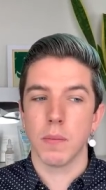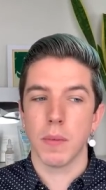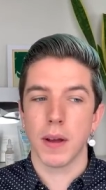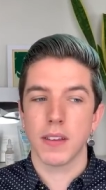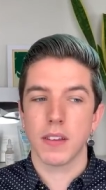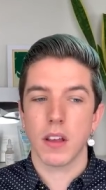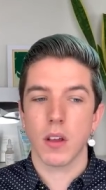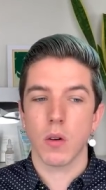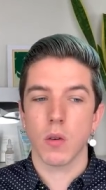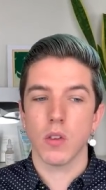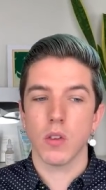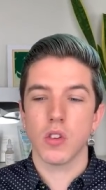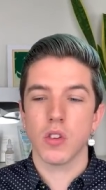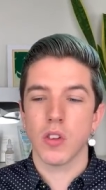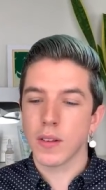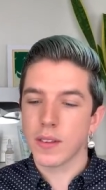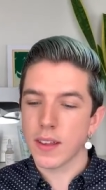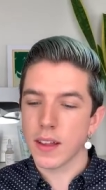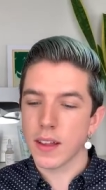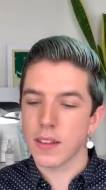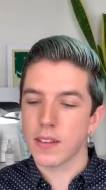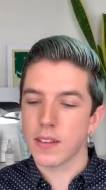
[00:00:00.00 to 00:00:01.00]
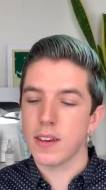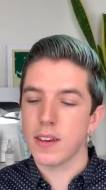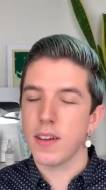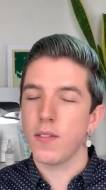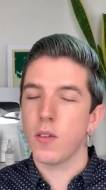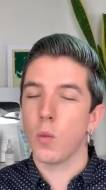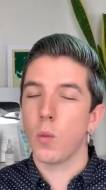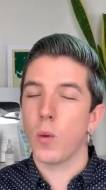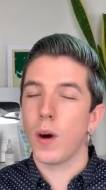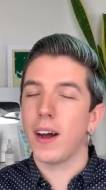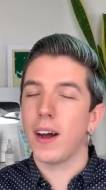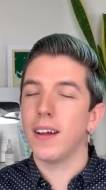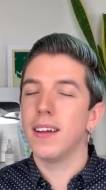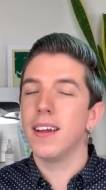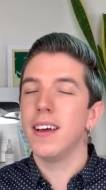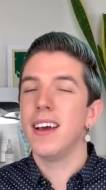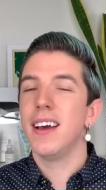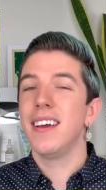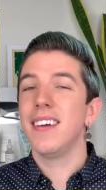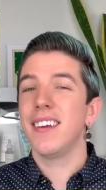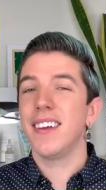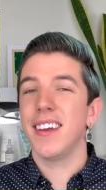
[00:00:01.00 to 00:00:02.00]
My skin was so sensitive and while,
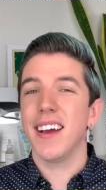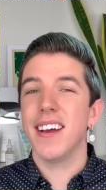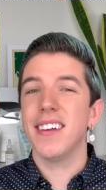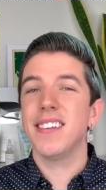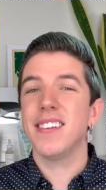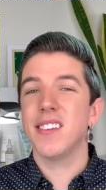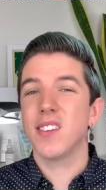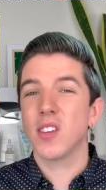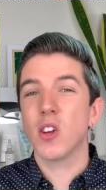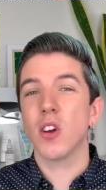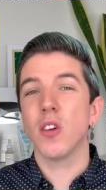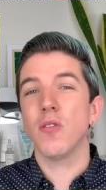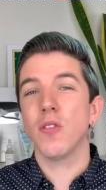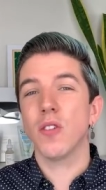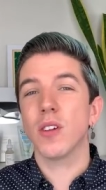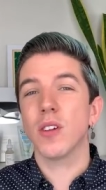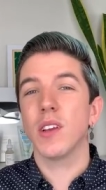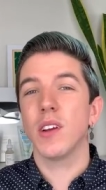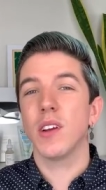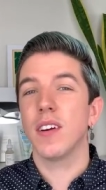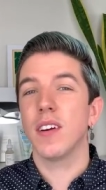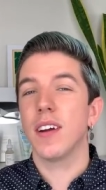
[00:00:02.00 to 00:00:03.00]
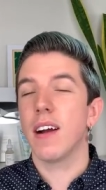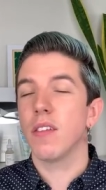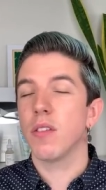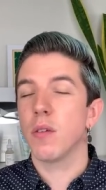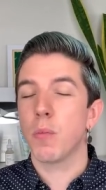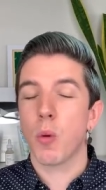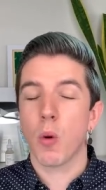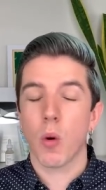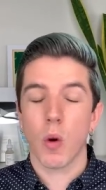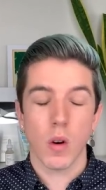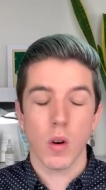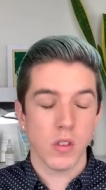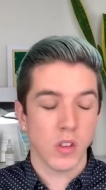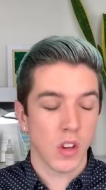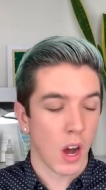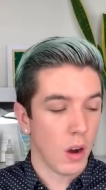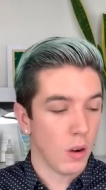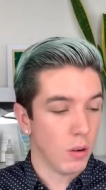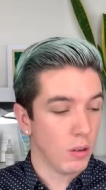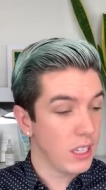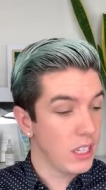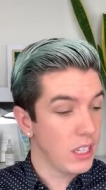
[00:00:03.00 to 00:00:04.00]
yes, it's good for clearing out the pores,
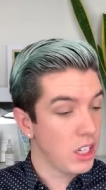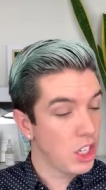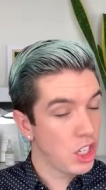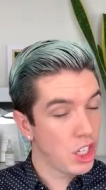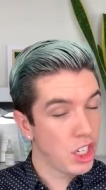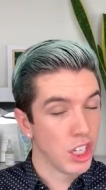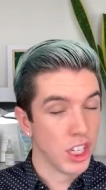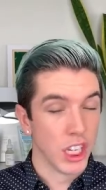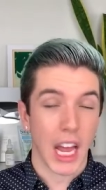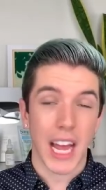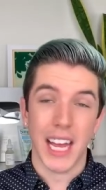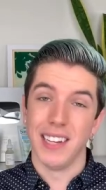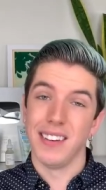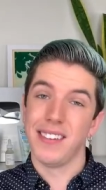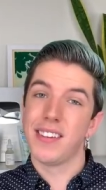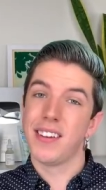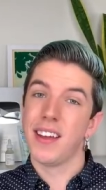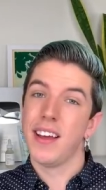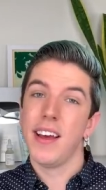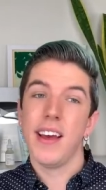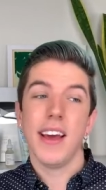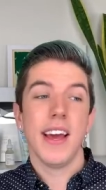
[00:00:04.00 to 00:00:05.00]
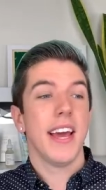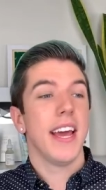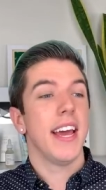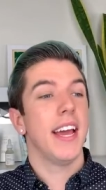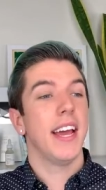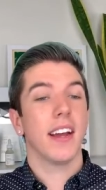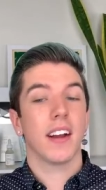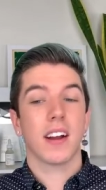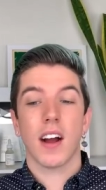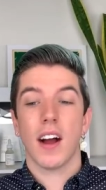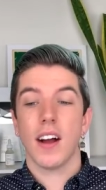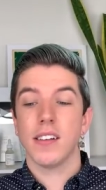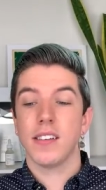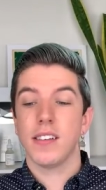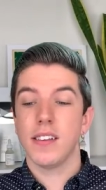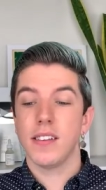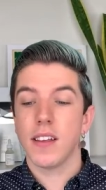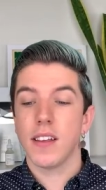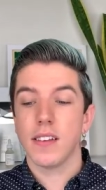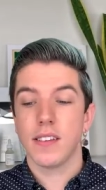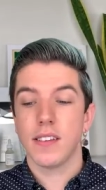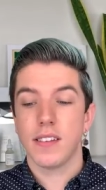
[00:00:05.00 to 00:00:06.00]
holy shit, it
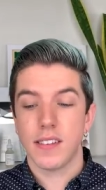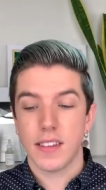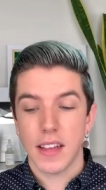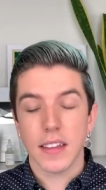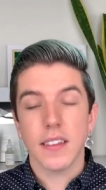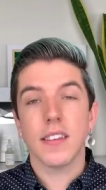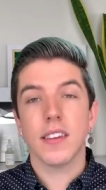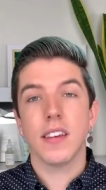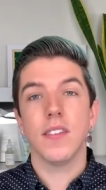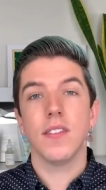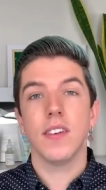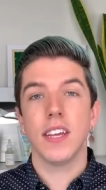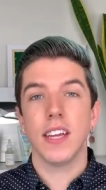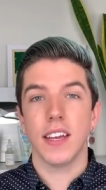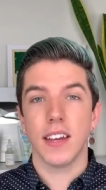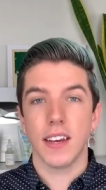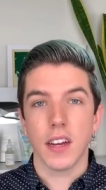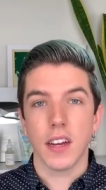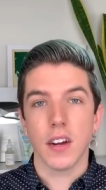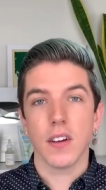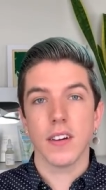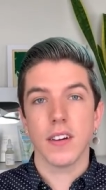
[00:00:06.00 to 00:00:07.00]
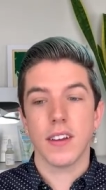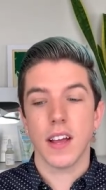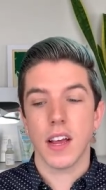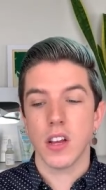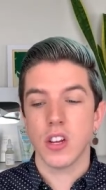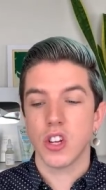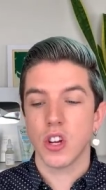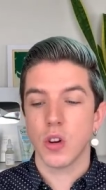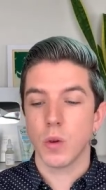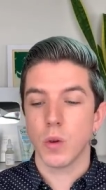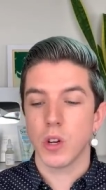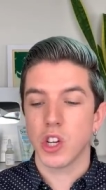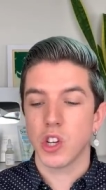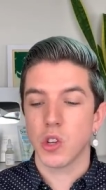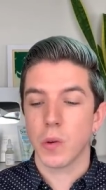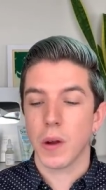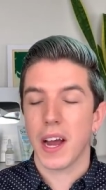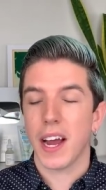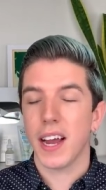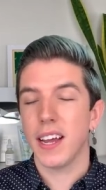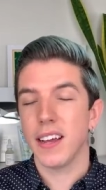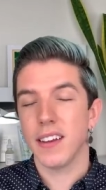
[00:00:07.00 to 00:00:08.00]
causes sensitivity and irritation, which is
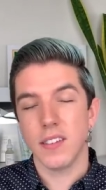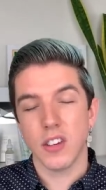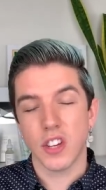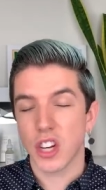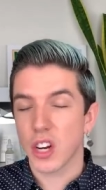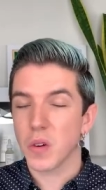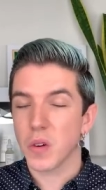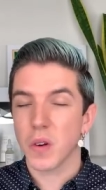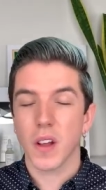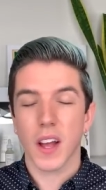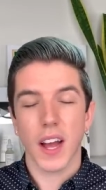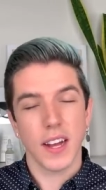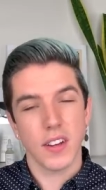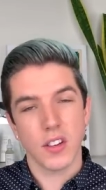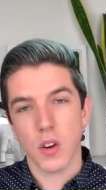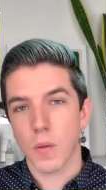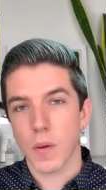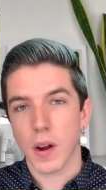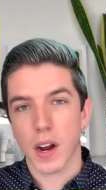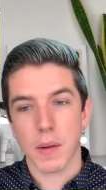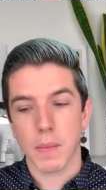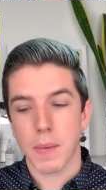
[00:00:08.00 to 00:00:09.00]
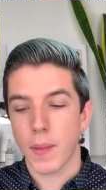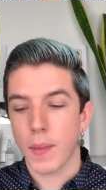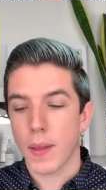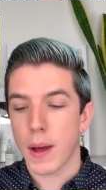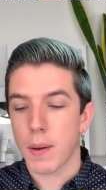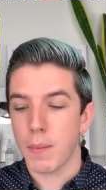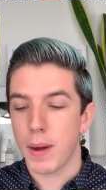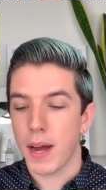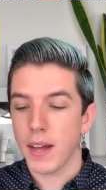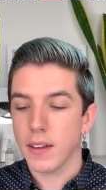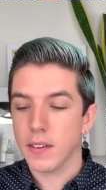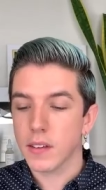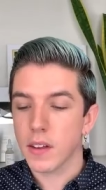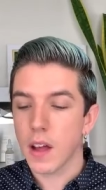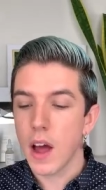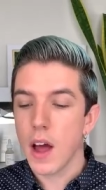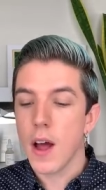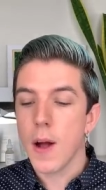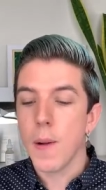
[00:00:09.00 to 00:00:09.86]
why in general, I don't recommend that mask.